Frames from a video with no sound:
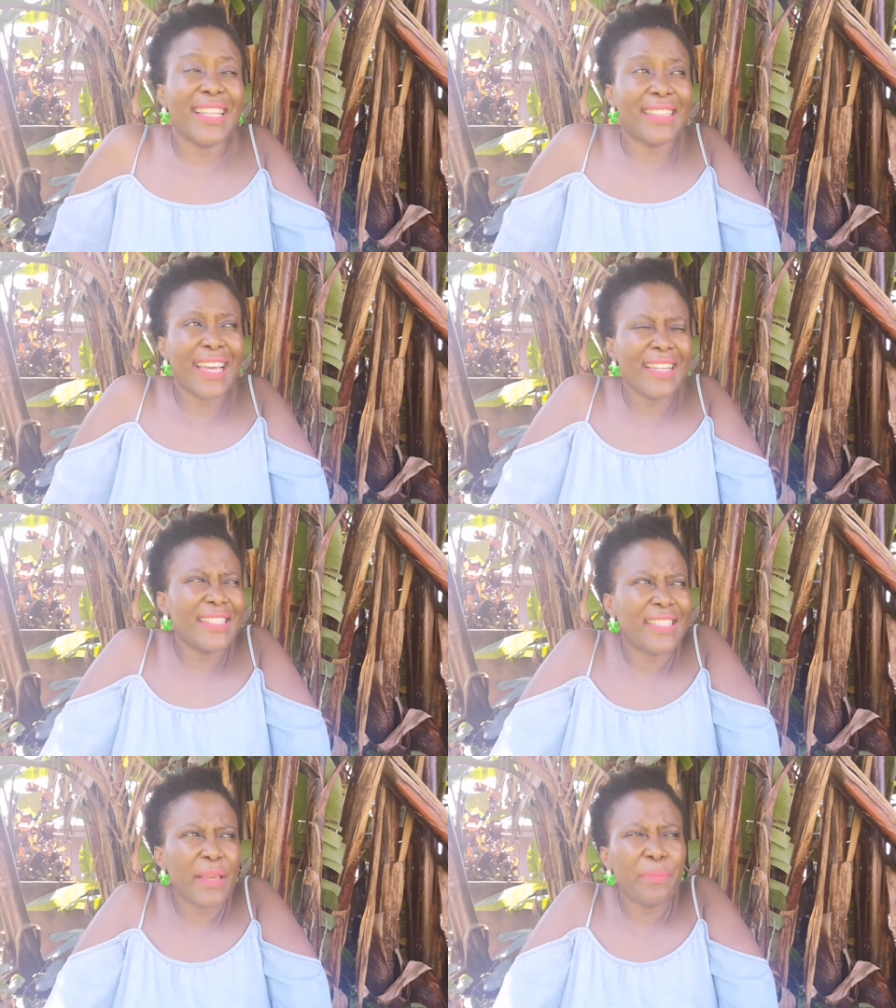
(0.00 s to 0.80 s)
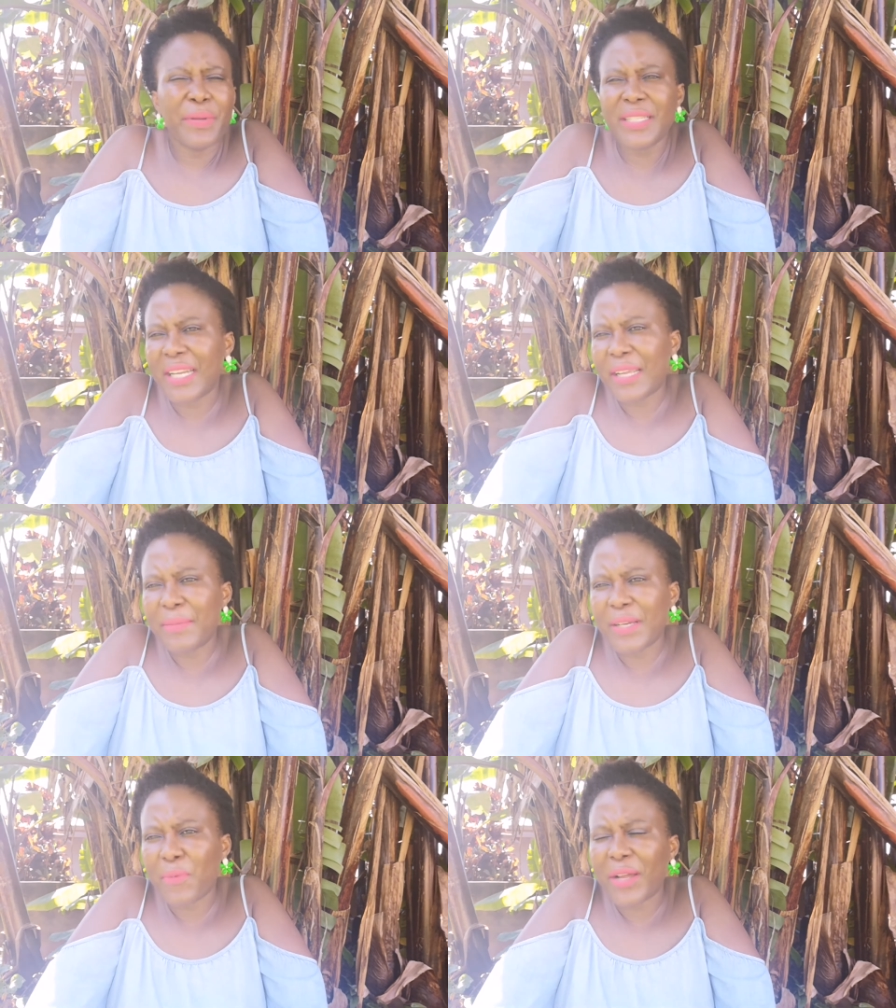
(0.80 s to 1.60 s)
That is the betrayal,
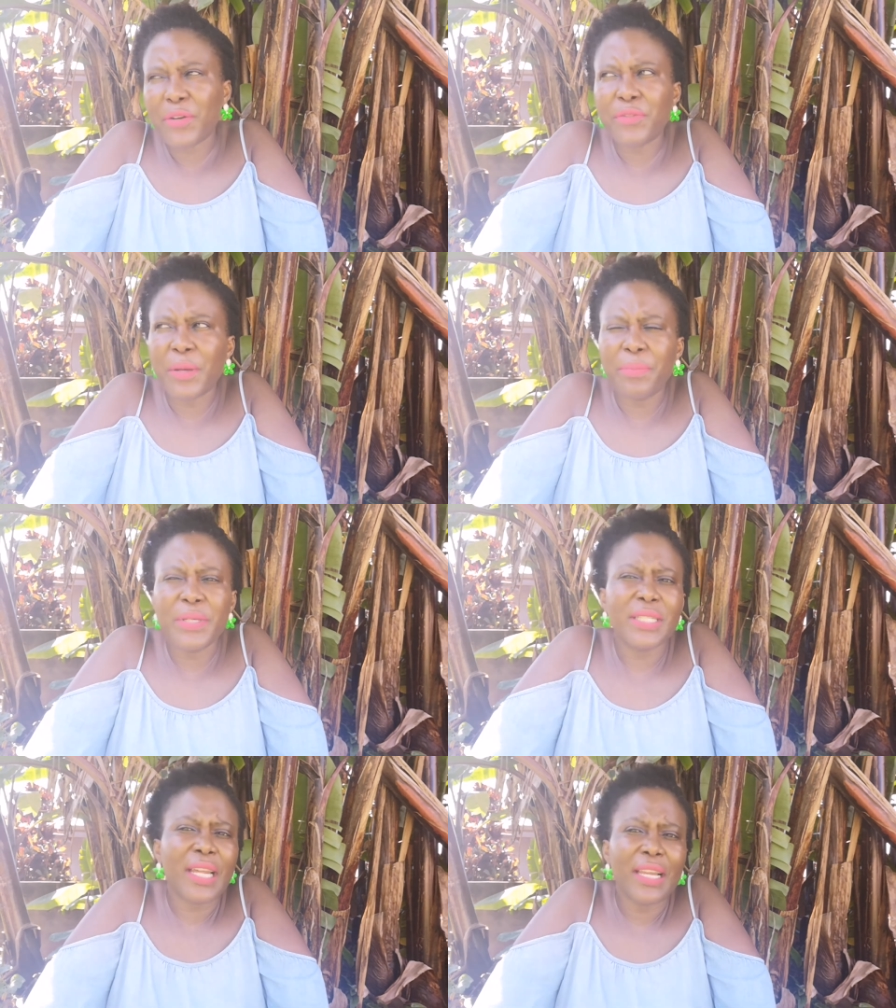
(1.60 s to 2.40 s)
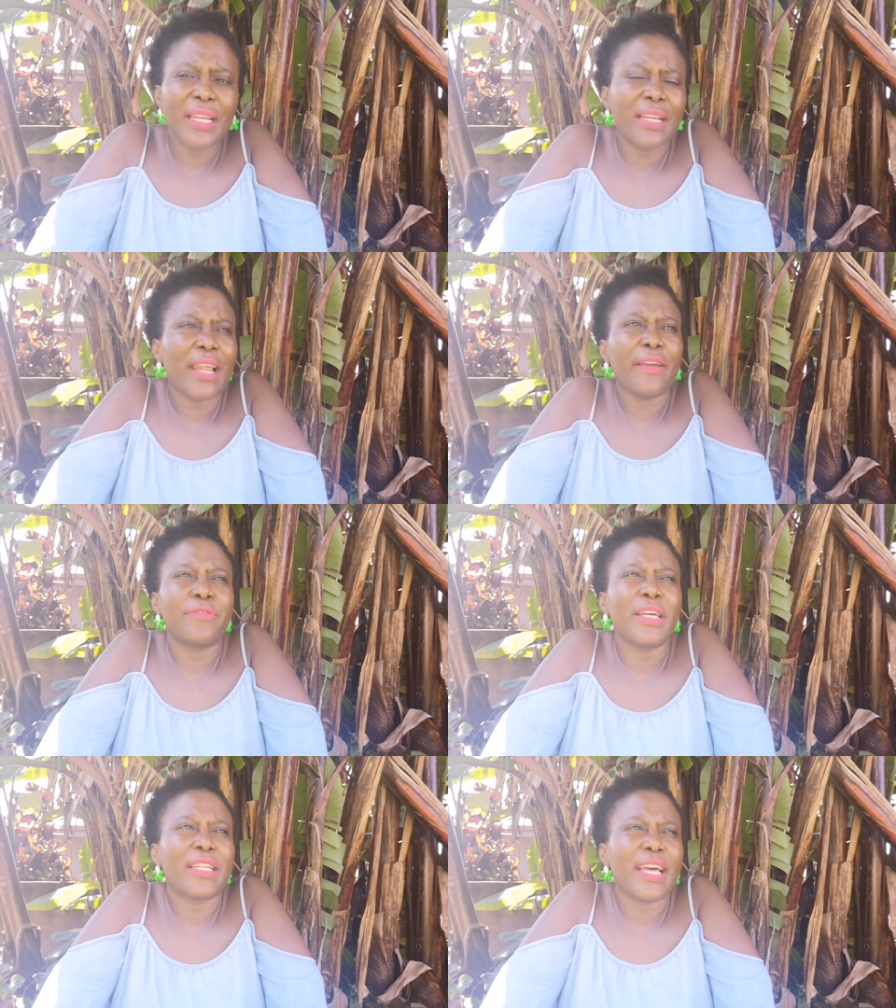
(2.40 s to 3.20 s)
one of the betrayal in
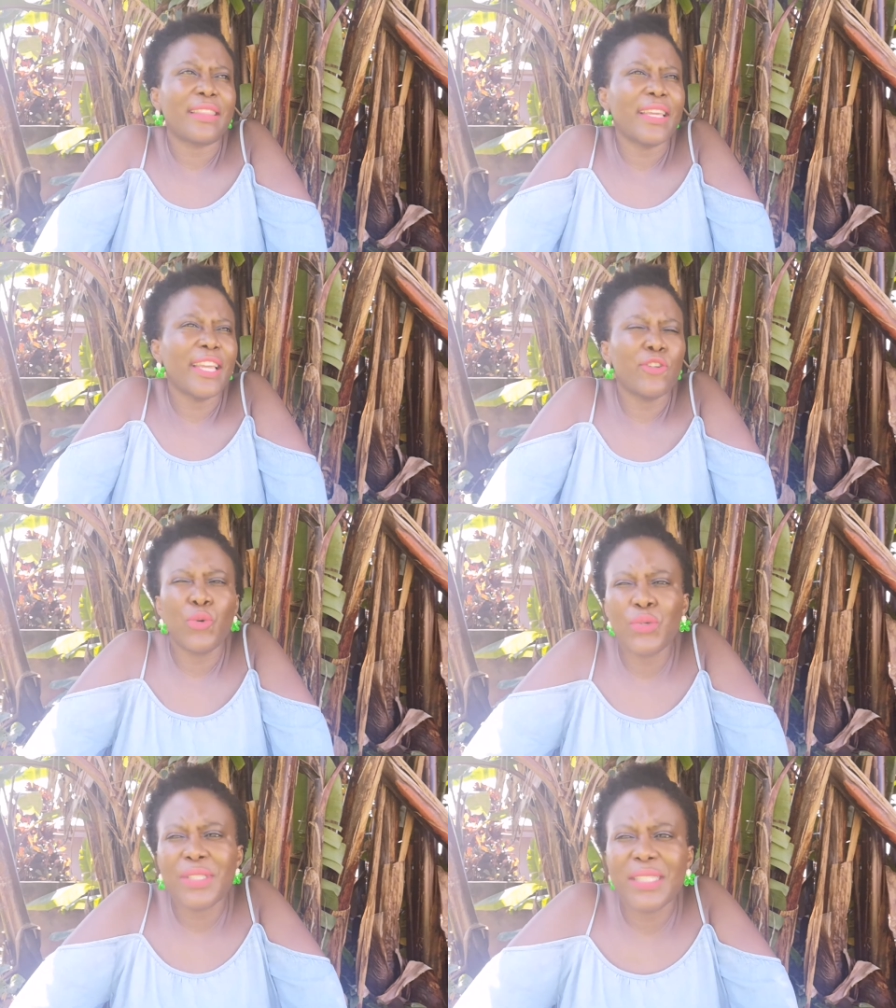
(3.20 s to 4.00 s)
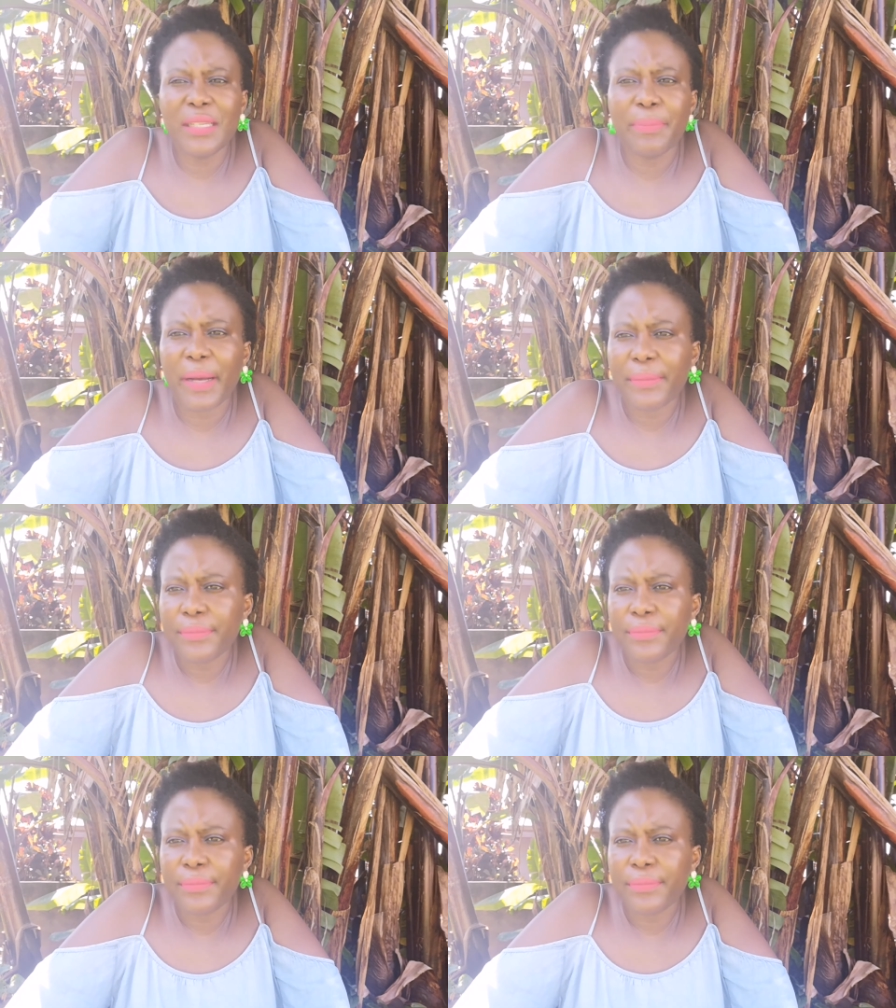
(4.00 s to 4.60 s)
life that I think it goes deeper.